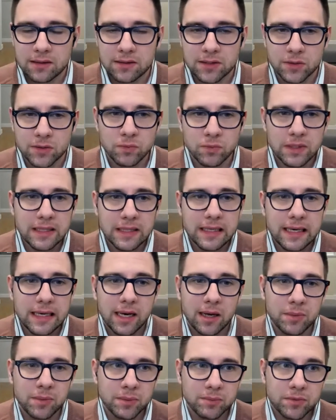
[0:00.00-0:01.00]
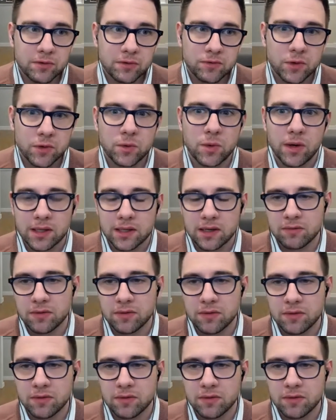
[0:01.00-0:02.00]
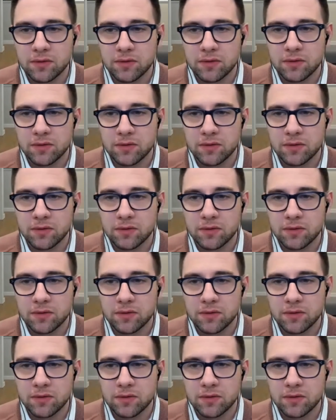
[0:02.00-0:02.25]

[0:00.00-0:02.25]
to really help improve the quality of life of,